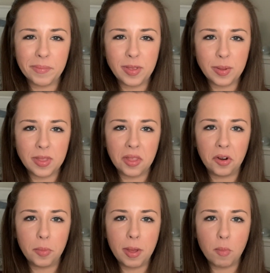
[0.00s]
So it's a
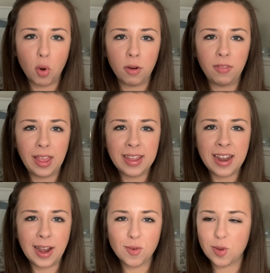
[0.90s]
little bit more of like a
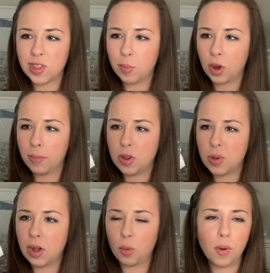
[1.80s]
natural, somewhere in
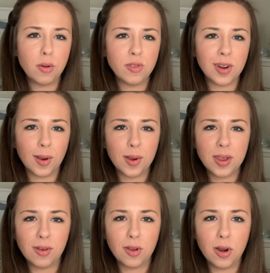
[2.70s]
between a rose and a
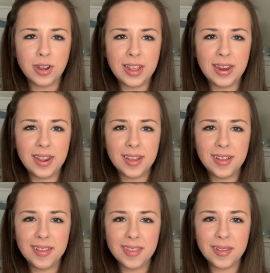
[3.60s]
gardenia
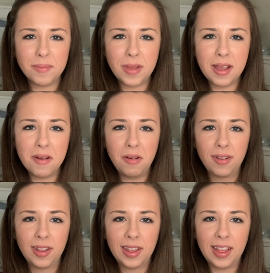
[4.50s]
somehow.
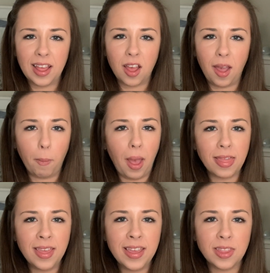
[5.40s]
I
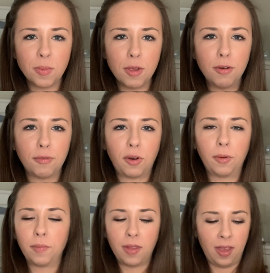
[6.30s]
think it's beautiful.
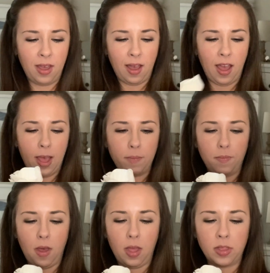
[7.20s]
And
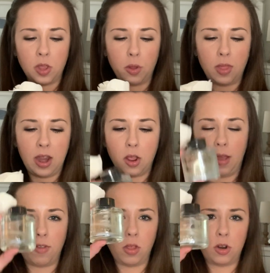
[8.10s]
so then you
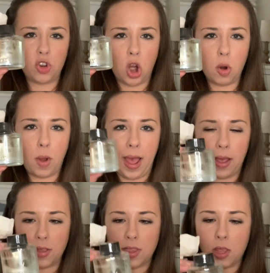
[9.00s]
have your little jar of
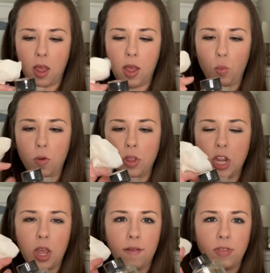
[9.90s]
wax. You
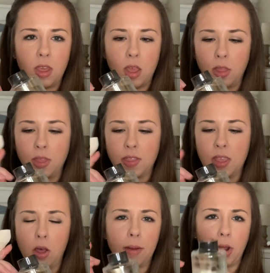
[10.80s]
take off the
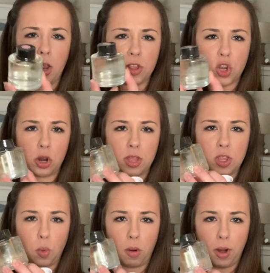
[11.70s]
seal. I'm not going to start
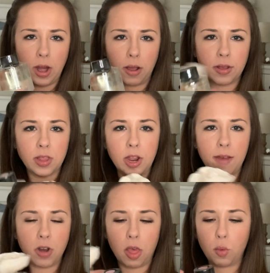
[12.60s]
this one right now because I
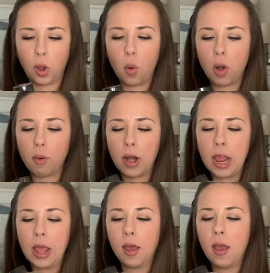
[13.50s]
have another one going already.